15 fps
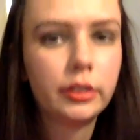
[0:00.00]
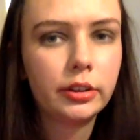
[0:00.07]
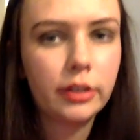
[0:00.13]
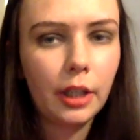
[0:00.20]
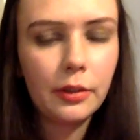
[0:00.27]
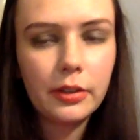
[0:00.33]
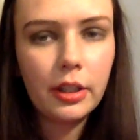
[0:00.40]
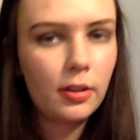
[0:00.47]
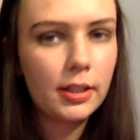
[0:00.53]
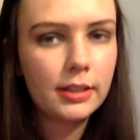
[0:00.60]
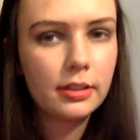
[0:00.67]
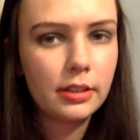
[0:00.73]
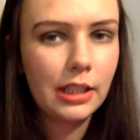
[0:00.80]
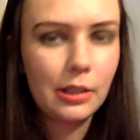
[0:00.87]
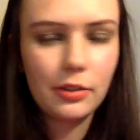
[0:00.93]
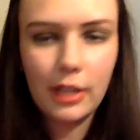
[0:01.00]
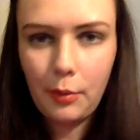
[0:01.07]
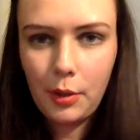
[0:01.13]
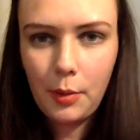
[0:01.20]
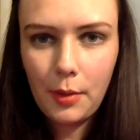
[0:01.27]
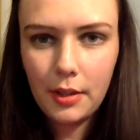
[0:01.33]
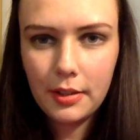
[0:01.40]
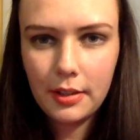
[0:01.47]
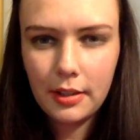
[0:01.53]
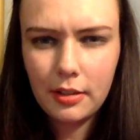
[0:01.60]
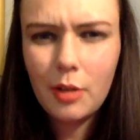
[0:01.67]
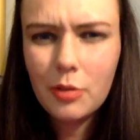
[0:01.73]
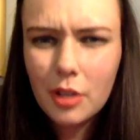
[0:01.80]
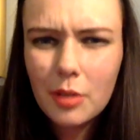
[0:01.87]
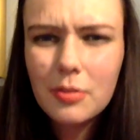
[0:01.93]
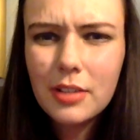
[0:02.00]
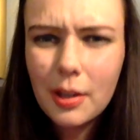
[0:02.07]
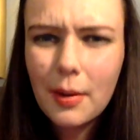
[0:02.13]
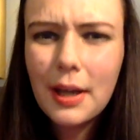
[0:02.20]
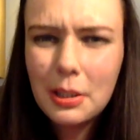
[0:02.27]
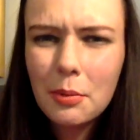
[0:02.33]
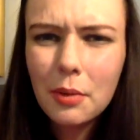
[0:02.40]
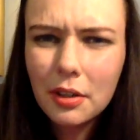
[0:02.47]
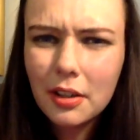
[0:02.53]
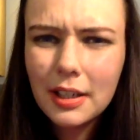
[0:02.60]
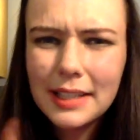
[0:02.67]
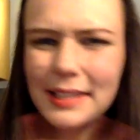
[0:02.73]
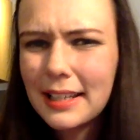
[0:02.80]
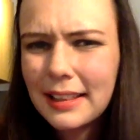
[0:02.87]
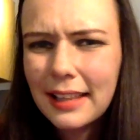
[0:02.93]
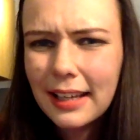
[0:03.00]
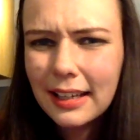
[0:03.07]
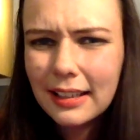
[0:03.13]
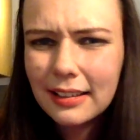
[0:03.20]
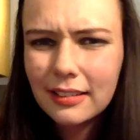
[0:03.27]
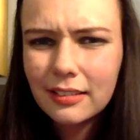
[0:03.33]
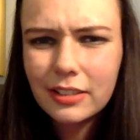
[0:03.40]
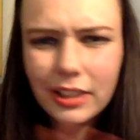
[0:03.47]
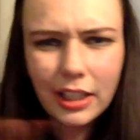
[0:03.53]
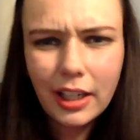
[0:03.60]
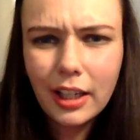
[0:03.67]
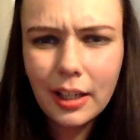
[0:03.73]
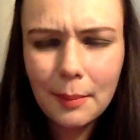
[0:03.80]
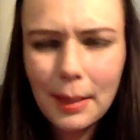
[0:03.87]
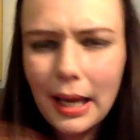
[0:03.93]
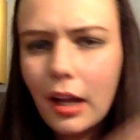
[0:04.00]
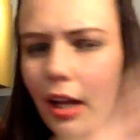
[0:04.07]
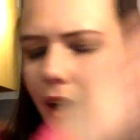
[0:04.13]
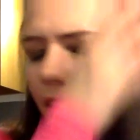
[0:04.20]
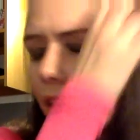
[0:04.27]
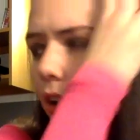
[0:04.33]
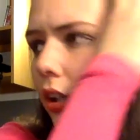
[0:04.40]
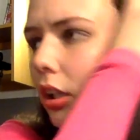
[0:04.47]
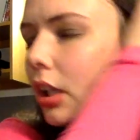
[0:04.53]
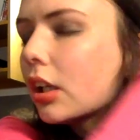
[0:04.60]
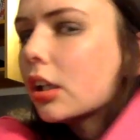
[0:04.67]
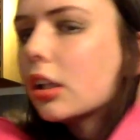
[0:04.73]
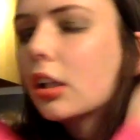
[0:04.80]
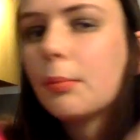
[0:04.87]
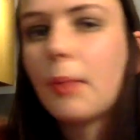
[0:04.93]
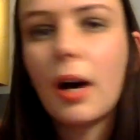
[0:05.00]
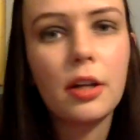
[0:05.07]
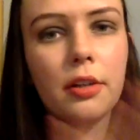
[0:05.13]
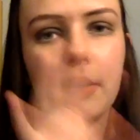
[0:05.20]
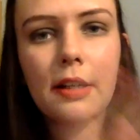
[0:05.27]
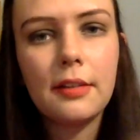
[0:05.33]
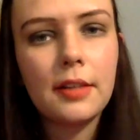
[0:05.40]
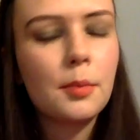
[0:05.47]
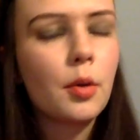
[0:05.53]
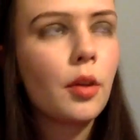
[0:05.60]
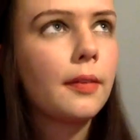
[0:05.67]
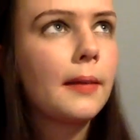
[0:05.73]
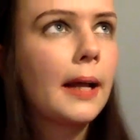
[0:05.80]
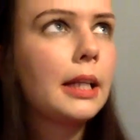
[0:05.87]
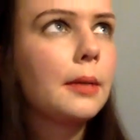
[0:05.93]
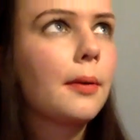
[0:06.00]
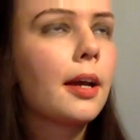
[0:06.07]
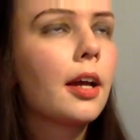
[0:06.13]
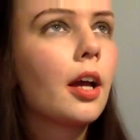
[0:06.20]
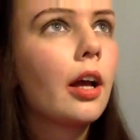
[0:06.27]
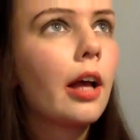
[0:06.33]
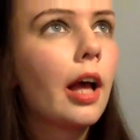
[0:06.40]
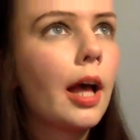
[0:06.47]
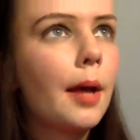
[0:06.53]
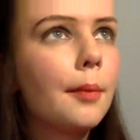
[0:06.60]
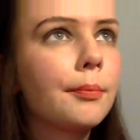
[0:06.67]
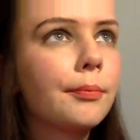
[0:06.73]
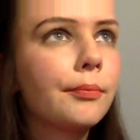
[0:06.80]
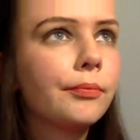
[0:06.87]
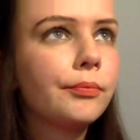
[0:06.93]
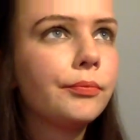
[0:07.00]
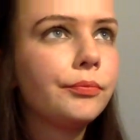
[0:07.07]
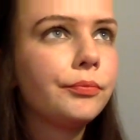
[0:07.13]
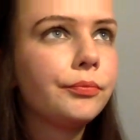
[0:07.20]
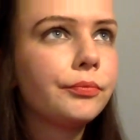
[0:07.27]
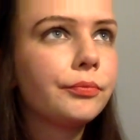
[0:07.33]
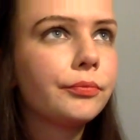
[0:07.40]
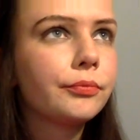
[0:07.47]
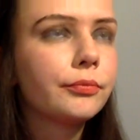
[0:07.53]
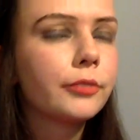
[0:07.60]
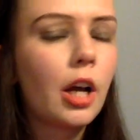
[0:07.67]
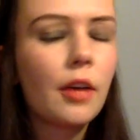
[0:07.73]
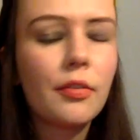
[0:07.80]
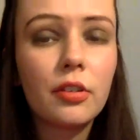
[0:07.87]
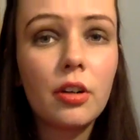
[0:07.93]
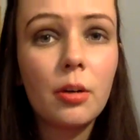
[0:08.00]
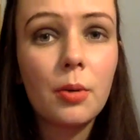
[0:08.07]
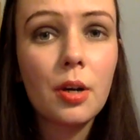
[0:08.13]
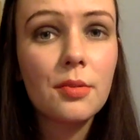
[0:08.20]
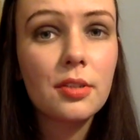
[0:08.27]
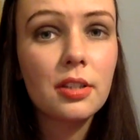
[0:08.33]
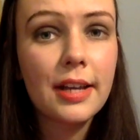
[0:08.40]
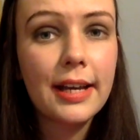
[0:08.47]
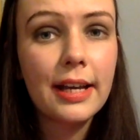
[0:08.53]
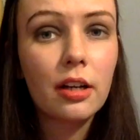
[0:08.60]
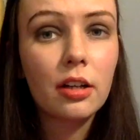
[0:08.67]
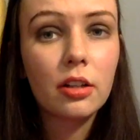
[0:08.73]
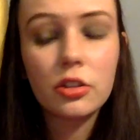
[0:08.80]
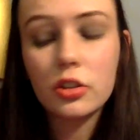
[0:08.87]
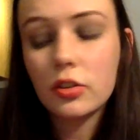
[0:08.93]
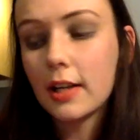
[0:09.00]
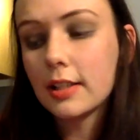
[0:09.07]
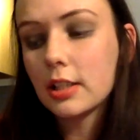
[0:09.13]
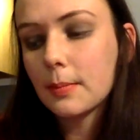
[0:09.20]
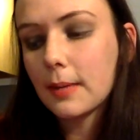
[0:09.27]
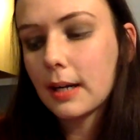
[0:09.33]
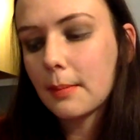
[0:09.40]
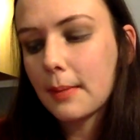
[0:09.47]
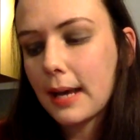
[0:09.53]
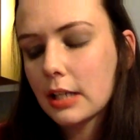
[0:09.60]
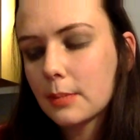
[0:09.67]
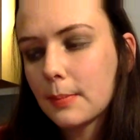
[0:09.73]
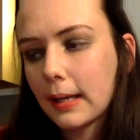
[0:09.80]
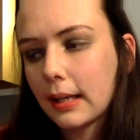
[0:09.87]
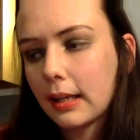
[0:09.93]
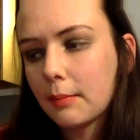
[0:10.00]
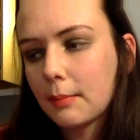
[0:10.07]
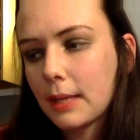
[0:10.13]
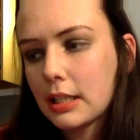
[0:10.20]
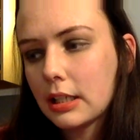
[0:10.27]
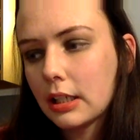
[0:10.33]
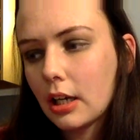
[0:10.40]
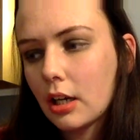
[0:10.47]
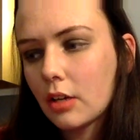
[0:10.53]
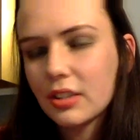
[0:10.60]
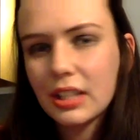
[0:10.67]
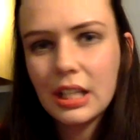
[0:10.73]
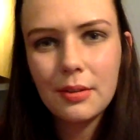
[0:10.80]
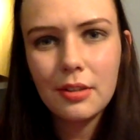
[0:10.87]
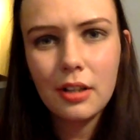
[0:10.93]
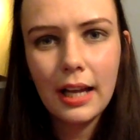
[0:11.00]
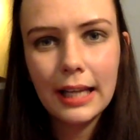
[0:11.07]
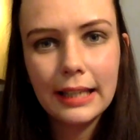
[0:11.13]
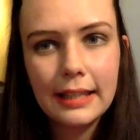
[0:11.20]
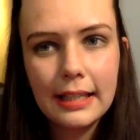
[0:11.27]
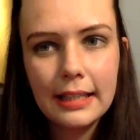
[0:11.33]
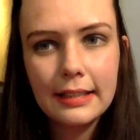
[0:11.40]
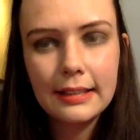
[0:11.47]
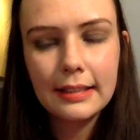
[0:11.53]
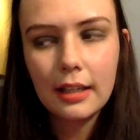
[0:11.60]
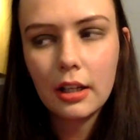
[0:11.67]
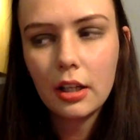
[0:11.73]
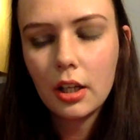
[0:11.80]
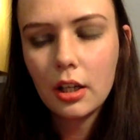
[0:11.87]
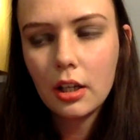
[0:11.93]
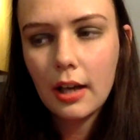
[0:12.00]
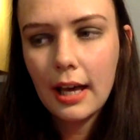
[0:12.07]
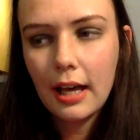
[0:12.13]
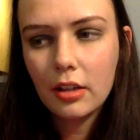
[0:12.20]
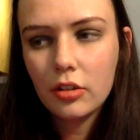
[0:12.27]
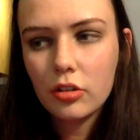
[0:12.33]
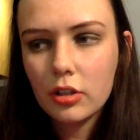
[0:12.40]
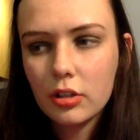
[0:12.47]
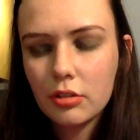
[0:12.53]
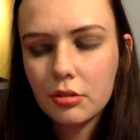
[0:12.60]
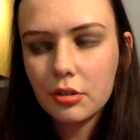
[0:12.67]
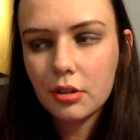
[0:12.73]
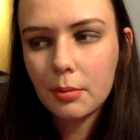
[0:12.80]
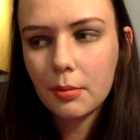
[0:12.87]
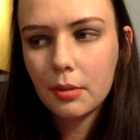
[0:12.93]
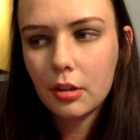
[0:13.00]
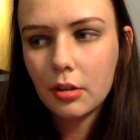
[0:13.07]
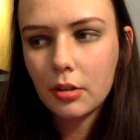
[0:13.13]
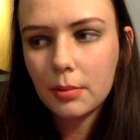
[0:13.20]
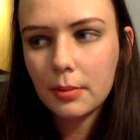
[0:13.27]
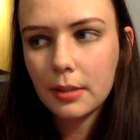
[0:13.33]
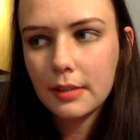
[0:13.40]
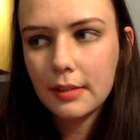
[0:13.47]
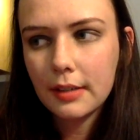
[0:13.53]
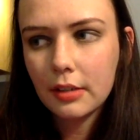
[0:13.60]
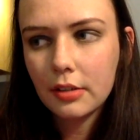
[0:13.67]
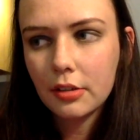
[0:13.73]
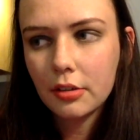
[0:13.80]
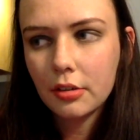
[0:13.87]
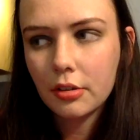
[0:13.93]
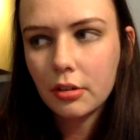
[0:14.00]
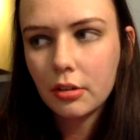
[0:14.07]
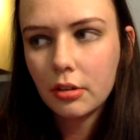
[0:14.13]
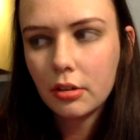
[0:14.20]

Don't tell you I said. No, don't tell anyone I said that to her about her. But I don't know anything more than that anyway. I forgot what I was saying. I got distracted about Bex bedding girls. There was like this actress or someone who was bisexual.